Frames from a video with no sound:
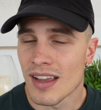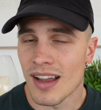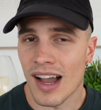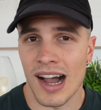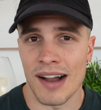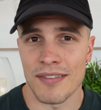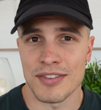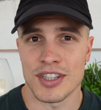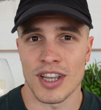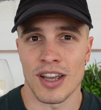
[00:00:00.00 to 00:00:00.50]

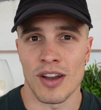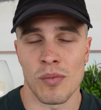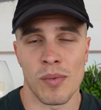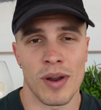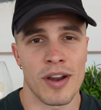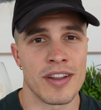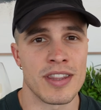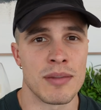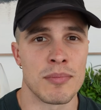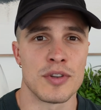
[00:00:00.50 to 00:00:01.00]
after
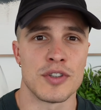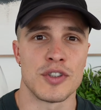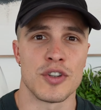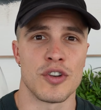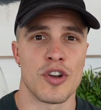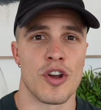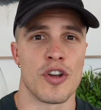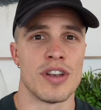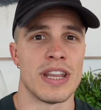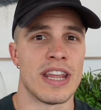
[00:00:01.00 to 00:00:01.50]
wearing the
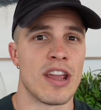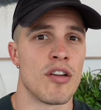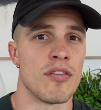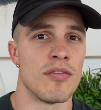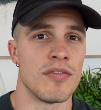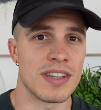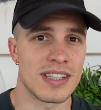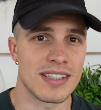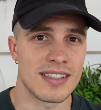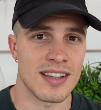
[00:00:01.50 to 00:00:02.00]
Mizuno Neo
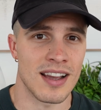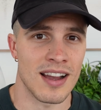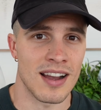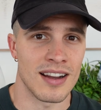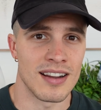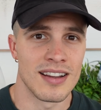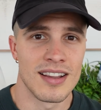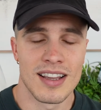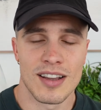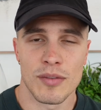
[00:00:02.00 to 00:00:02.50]
Vista,